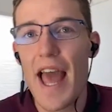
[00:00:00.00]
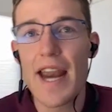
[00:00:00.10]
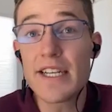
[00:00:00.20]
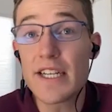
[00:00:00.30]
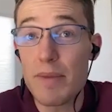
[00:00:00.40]

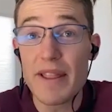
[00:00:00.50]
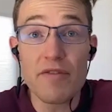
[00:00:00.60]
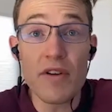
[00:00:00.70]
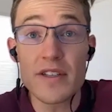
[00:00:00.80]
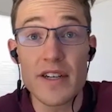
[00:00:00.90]
And he just meant the
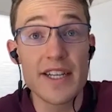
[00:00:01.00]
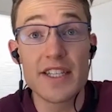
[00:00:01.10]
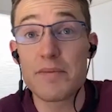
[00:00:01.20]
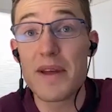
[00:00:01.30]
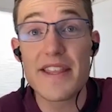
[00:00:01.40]
function. He
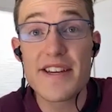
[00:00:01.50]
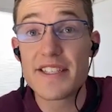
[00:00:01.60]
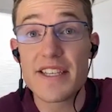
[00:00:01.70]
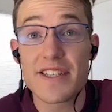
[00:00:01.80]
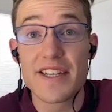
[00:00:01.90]
just meant the
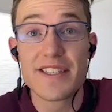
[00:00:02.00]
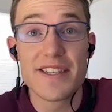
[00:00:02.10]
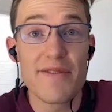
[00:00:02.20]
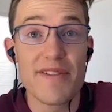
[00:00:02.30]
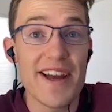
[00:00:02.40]
existence
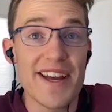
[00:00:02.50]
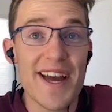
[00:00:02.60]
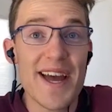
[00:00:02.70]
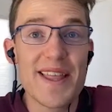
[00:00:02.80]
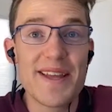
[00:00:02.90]
of like
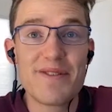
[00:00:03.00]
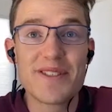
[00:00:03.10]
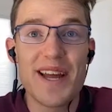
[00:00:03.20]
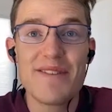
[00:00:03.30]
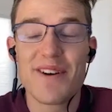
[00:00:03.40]
the inverse
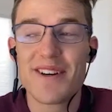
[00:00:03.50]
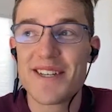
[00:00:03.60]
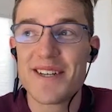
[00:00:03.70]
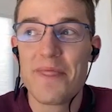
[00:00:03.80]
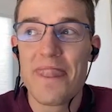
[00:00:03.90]
tan
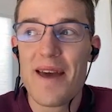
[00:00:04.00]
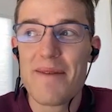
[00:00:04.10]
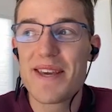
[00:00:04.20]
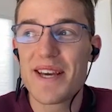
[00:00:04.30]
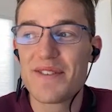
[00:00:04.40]
function
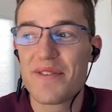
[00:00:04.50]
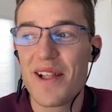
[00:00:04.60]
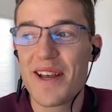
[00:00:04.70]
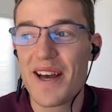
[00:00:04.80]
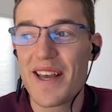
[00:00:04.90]
because for
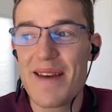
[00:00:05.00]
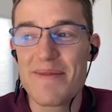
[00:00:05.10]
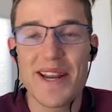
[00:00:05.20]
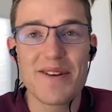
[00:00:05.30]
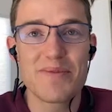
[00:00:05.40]
like a game
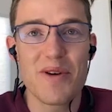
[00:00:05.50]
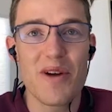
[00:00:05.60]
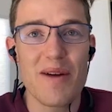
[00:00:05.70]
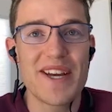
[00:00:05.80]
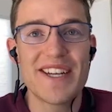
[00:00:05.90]
that he was
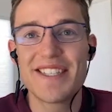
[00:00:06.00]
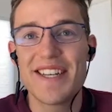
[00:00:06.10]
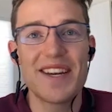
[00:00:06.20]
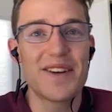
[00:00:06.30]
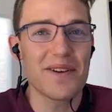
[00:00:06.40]
programming, he just
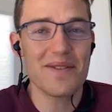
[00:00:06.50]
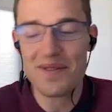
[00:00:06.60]
needed to